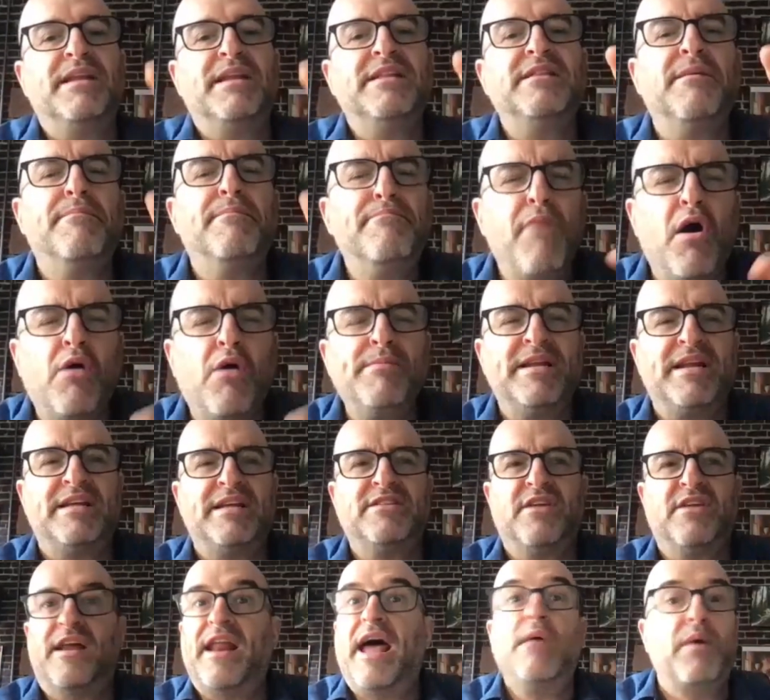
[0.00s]
But in the moment,
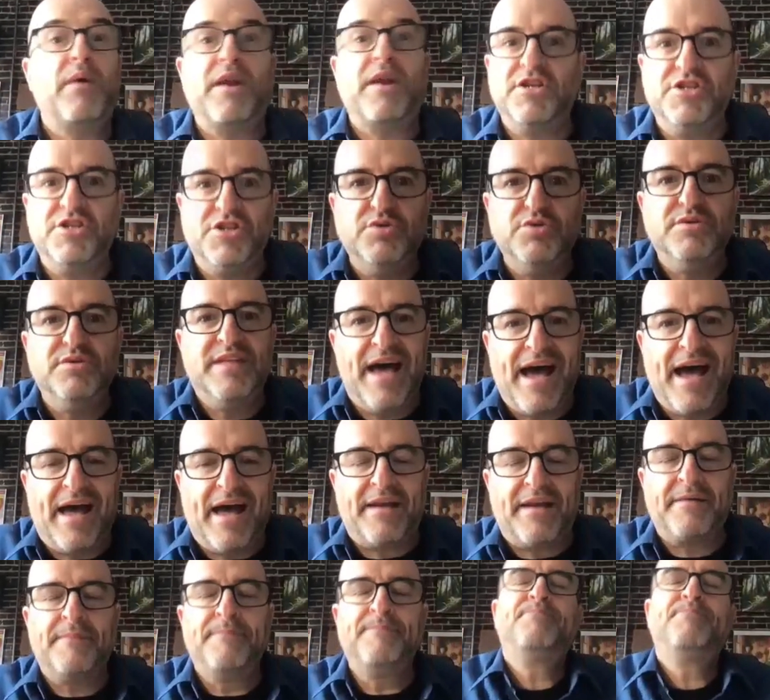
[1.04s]
I thought, I want to do
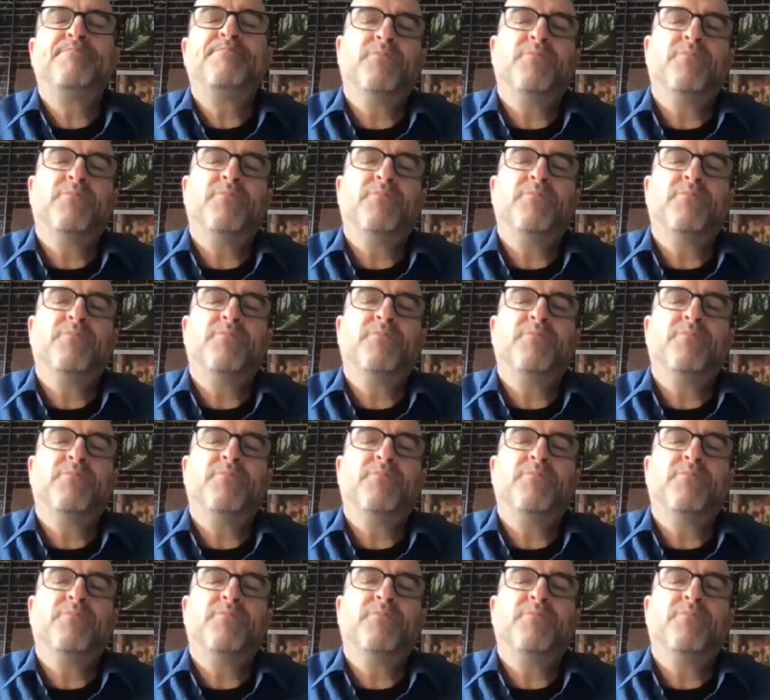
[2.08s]
that.